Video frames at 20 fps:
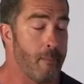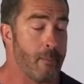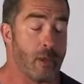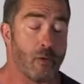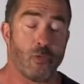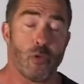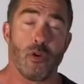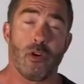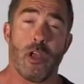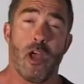They
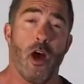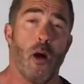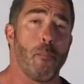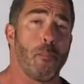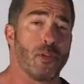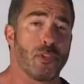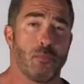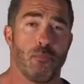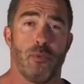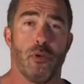really help
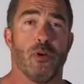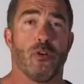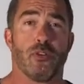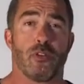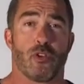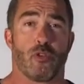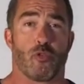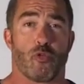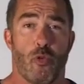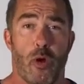us
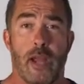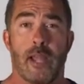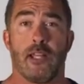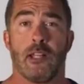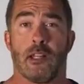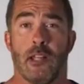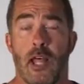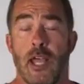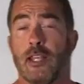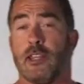build the
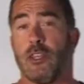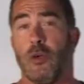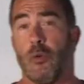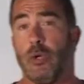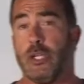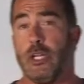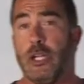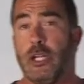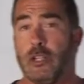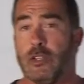right light that
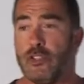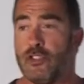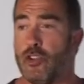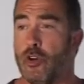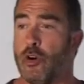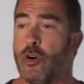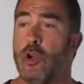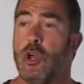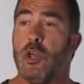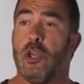we needed.
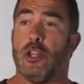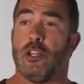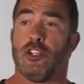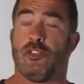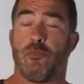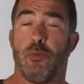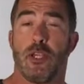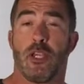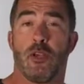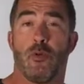So in
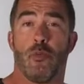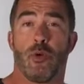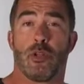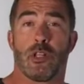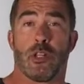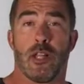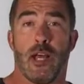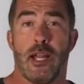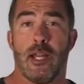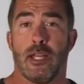speaking with
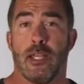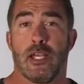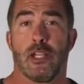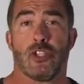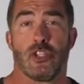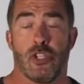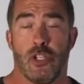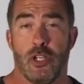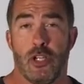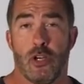a lighting
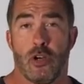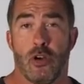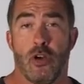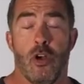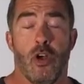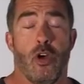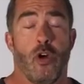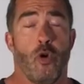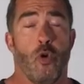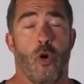
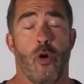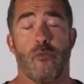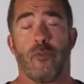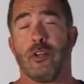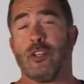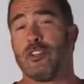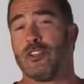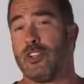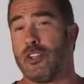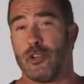engineer, whoever
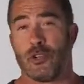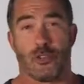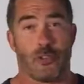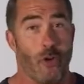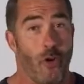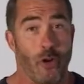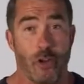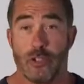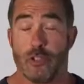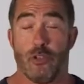it is that you're
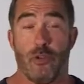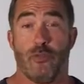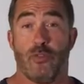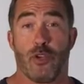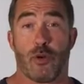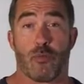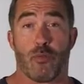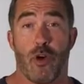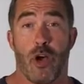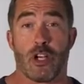talking to for
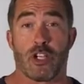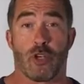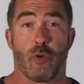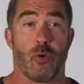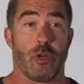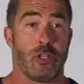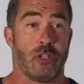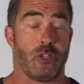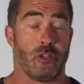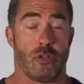your project,
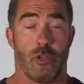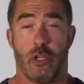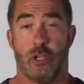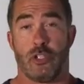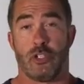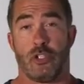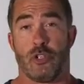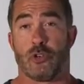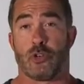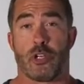whether
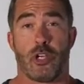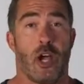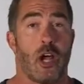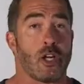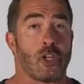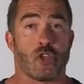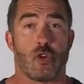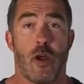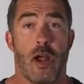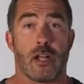it's your
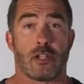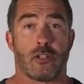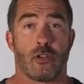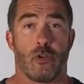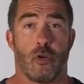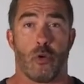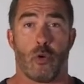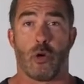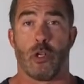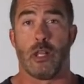contractor
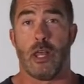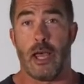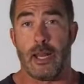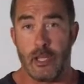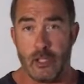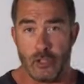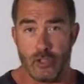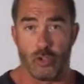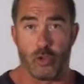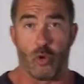or a
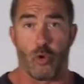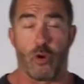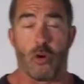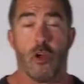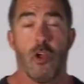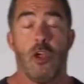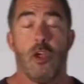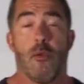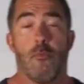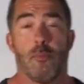lighting
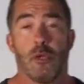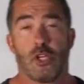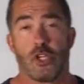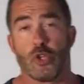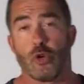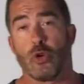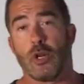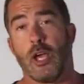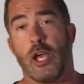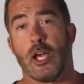store, be
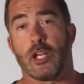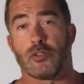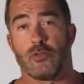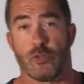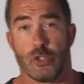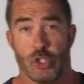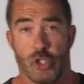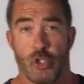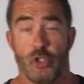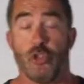sure to ask
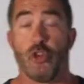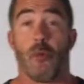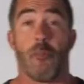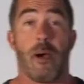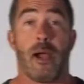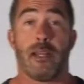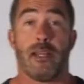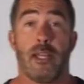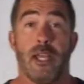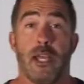for JUNO
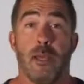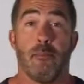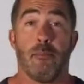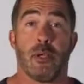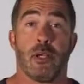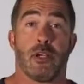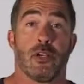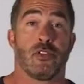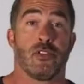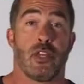by name
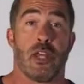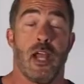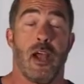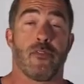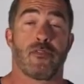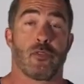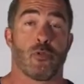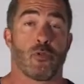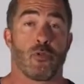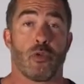because they
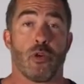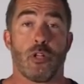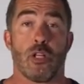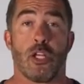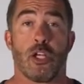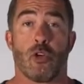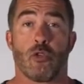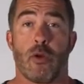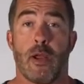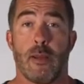have some
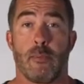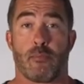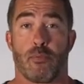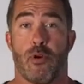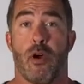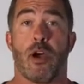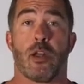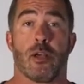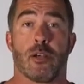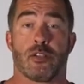really great
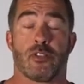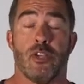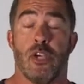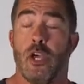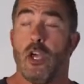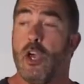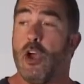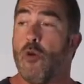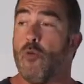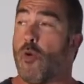products.
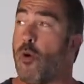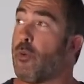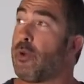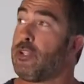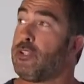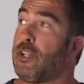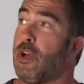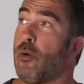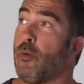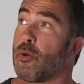When
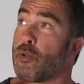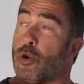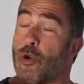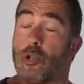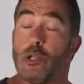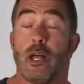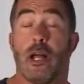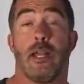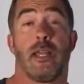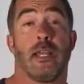we dealt with
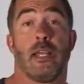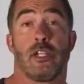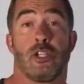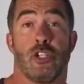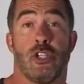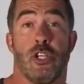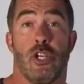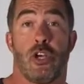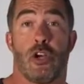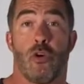our lighting
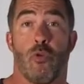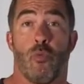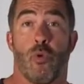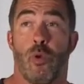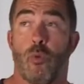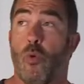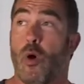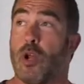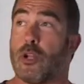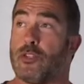engineer,
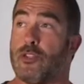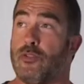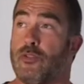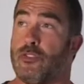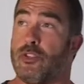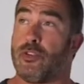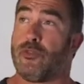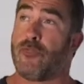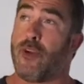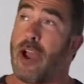we wanted to
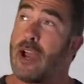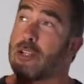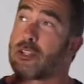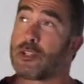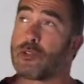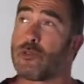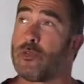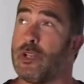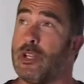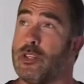
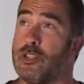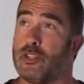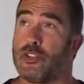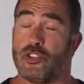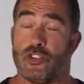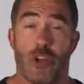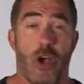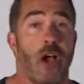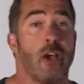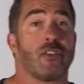factor in the
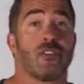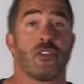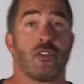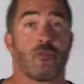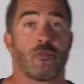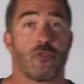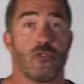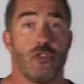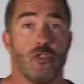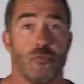size of
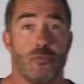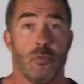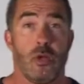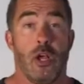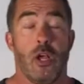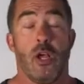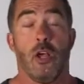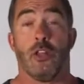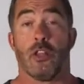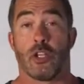the room,
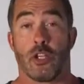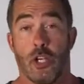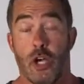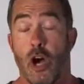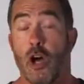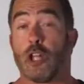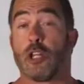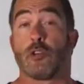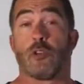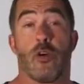the
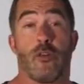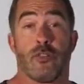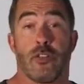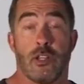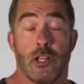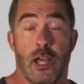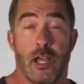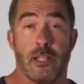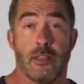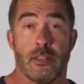color of the
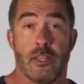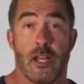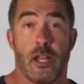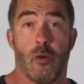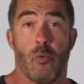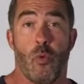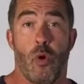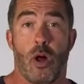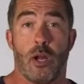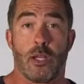light that
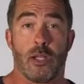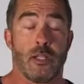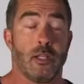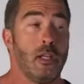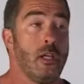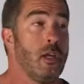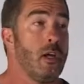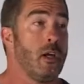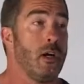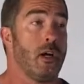I wanted,
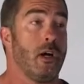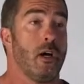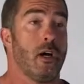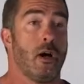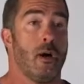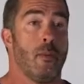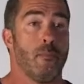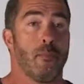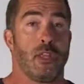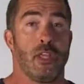
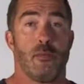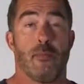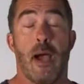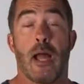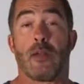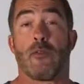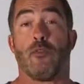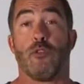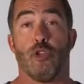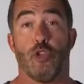the
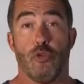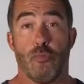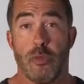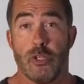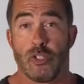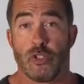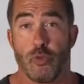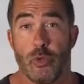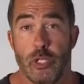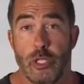amount of
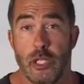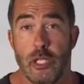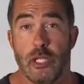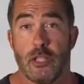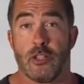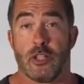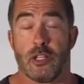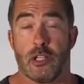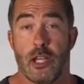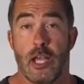lumens we
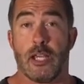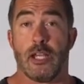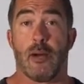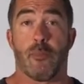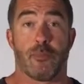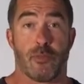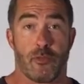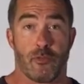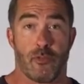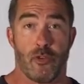needed to light
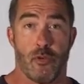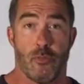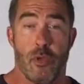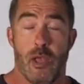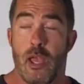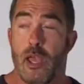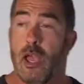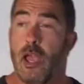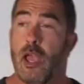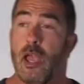up the room,
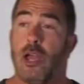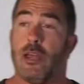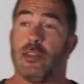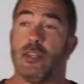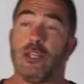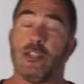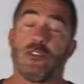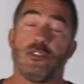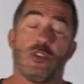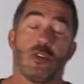and
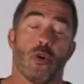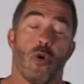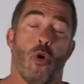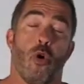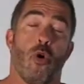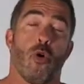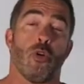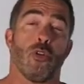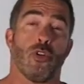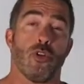they took
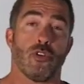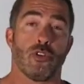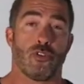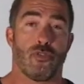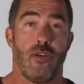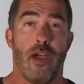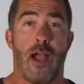all those